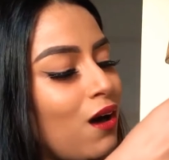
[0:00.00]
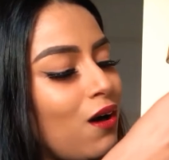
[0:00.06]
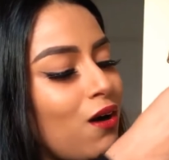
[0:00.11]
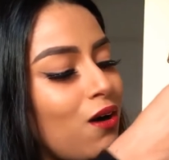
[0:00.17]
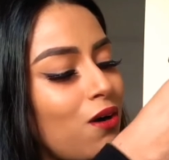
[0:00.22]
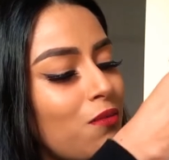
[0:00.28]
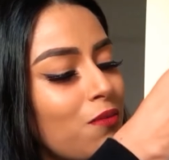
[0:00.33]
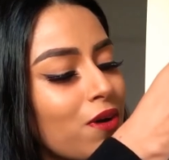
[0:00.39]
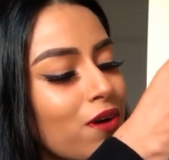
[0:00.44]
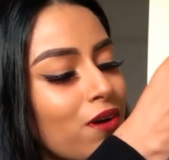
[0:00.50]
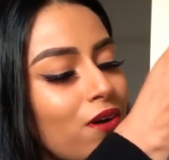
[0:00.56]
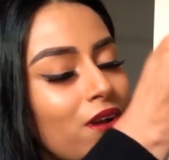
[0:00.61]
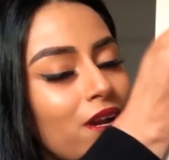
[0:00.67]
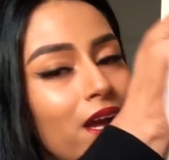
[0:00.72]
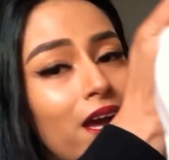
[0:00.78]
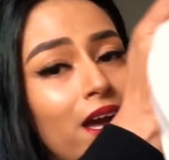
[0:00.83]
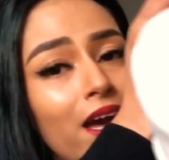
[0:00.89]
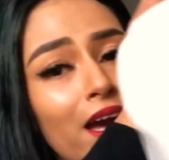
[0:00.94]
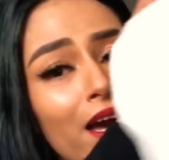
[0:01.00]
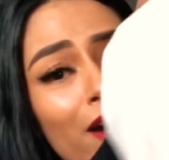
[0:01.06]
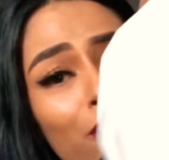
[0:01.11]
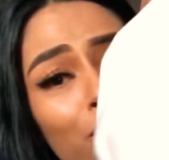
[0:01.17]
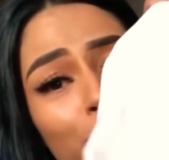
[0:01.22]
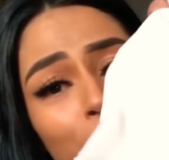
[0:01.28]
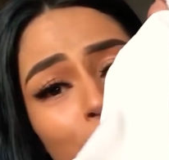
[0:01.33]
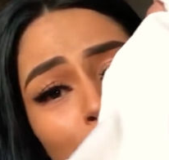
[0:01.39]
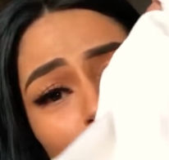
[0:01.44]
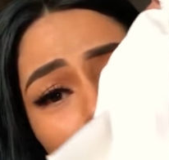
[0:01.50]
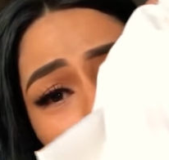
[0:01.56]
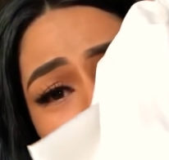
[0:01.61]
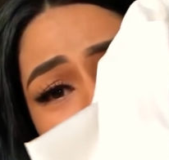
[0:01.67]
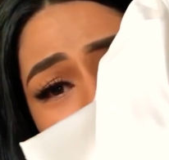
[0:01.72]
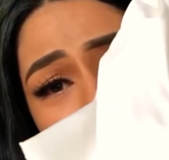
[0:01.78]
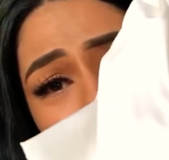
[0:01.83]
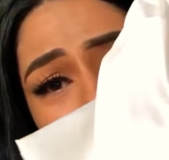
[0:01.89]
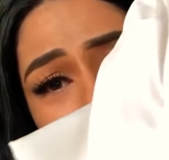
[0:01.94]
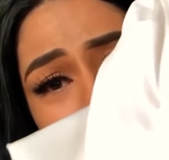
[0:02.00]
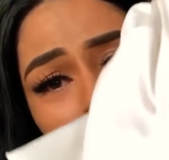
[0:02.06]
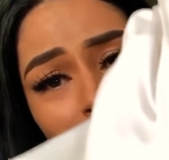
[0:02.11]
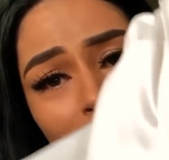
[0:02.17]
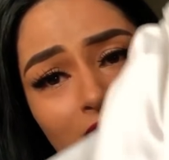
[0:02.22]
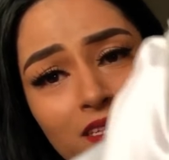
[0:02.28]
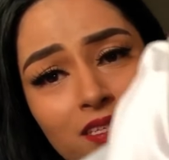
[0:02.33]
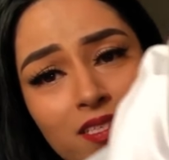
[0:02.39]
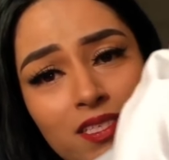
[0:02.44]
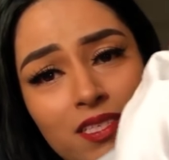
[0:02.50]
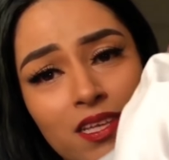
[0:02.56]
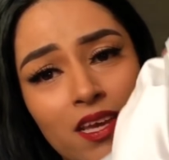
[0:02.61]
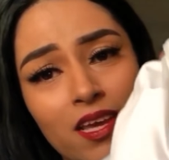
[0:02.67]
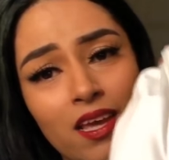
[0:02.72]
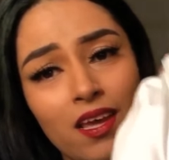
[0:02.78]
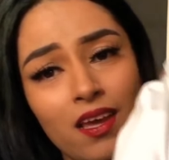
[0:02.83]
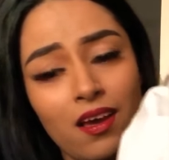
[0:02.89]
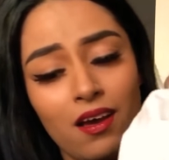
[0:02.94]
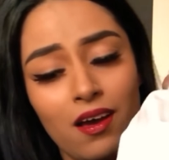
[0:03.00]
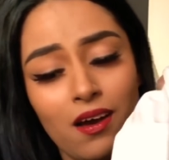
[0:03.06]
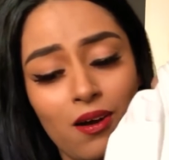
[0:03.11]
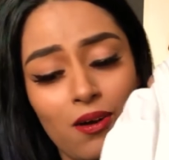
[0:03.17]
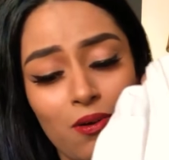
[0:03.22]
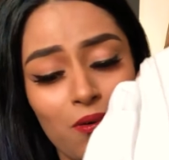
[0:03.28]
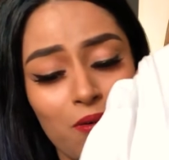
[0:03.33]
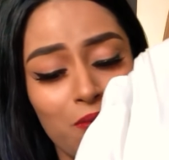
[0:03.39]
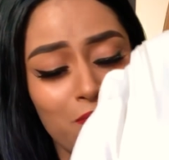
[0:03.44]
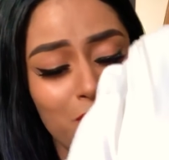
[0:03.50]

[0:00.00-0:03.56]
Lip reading: Oh my God, how cute is that, guys? Oh